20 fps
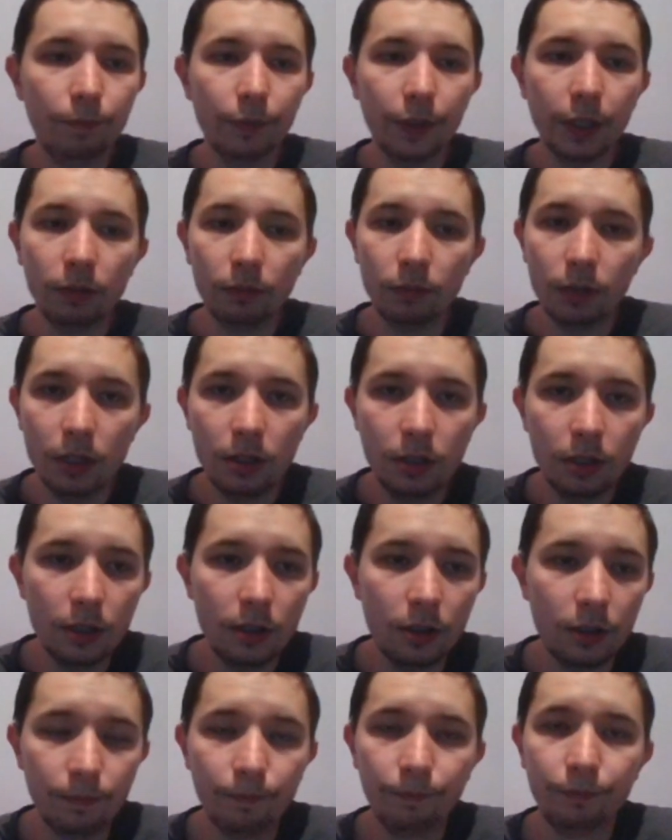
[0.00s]
And this
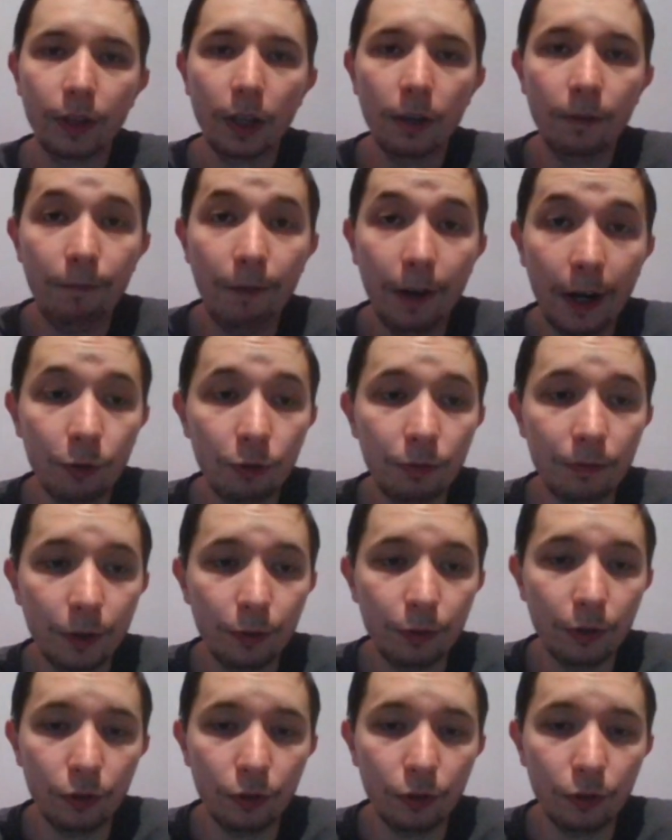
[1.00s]
is very, very